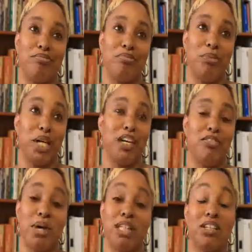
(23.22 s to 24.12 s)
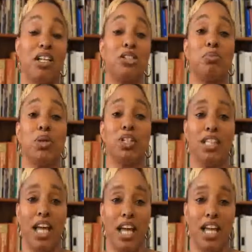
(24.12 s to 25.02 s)
week of my daughter's
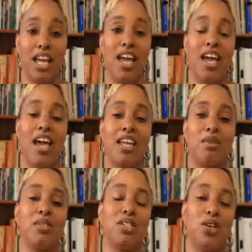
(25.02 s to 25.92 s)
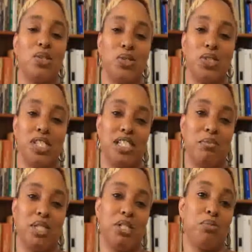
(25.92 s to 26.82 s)
birthday, and I was also 6
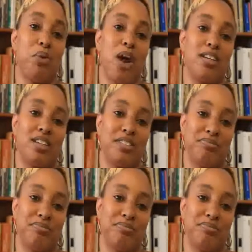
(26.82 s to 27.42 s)
months pregnant.